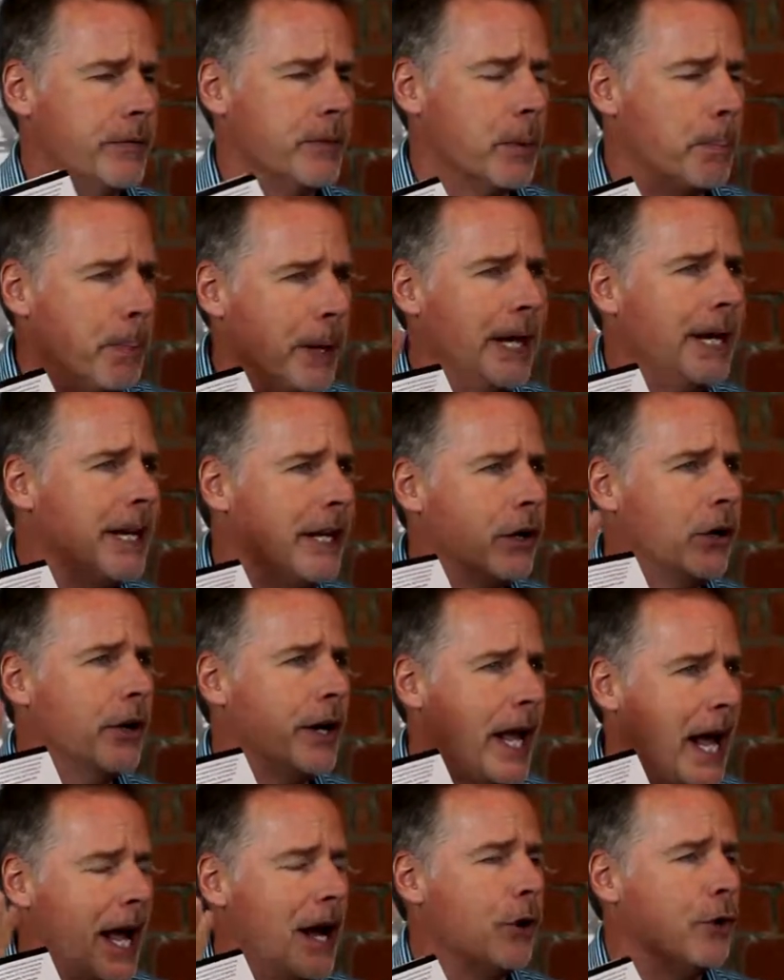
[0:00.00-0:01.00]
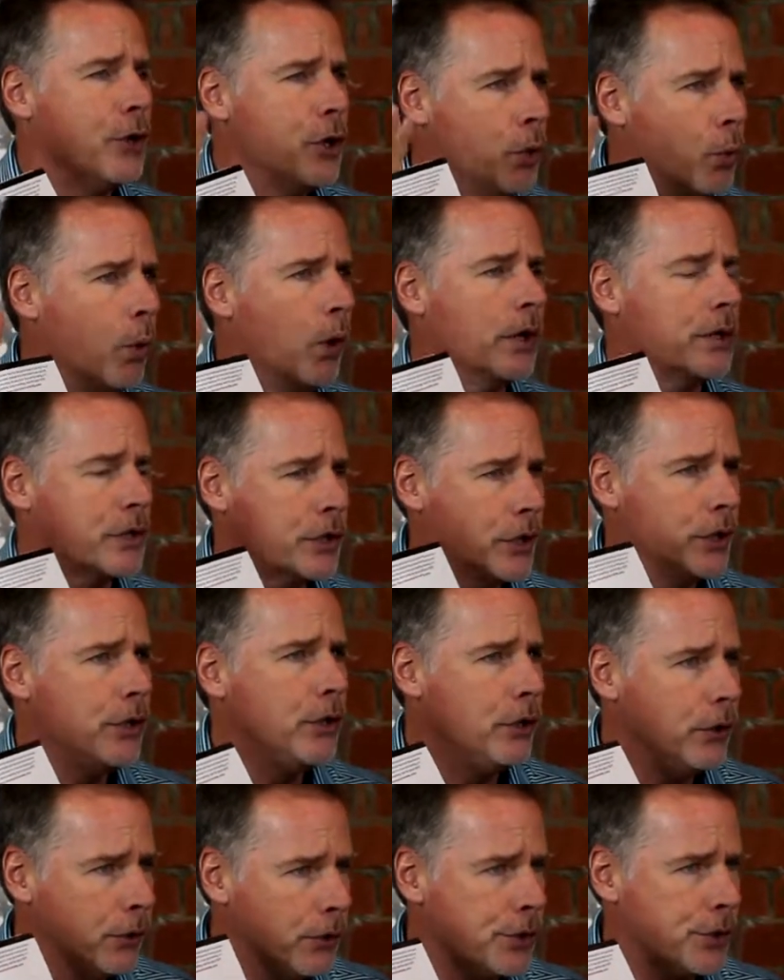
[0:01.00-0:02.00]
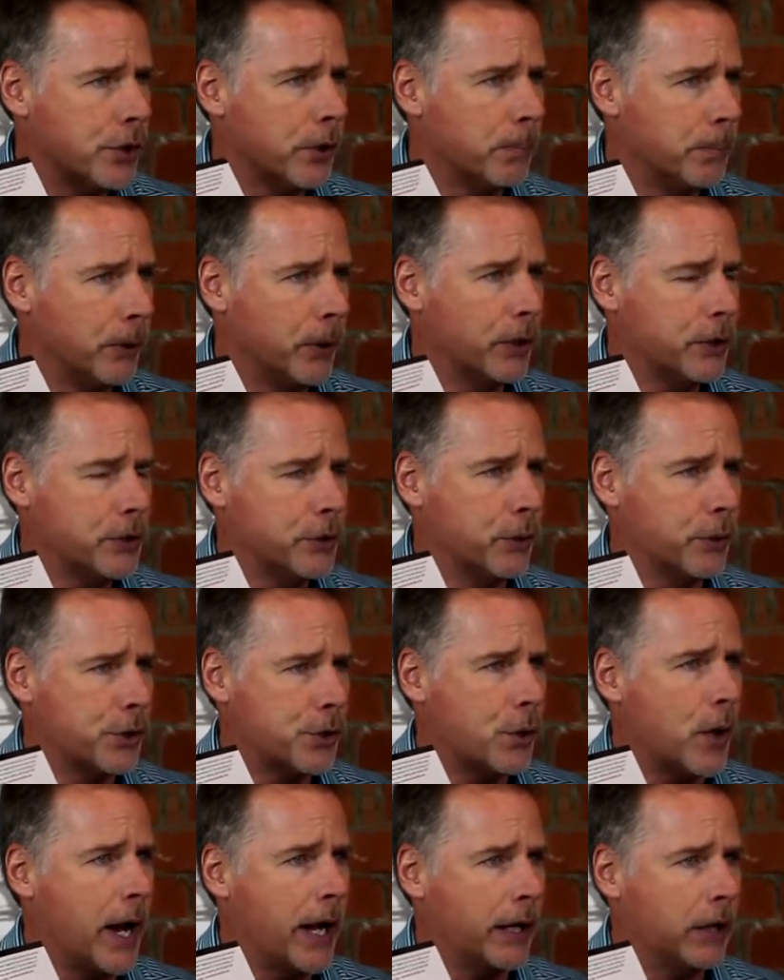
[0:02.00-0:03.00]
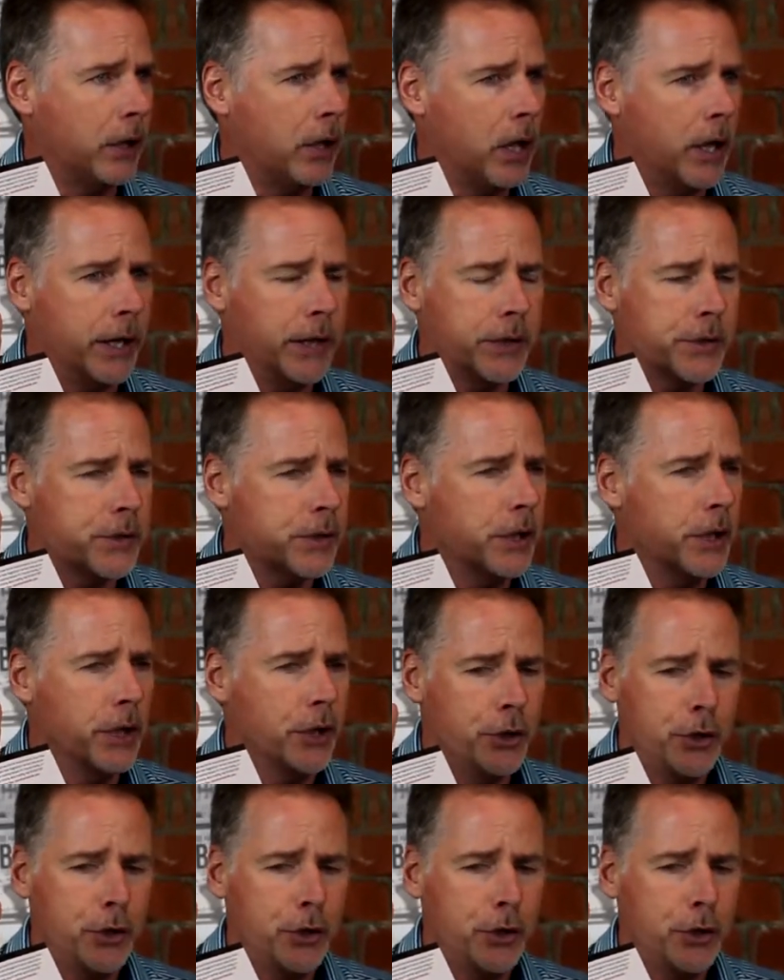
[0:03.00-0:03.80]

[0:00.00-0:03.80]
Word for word: depending on how you want to use your book to attract clients,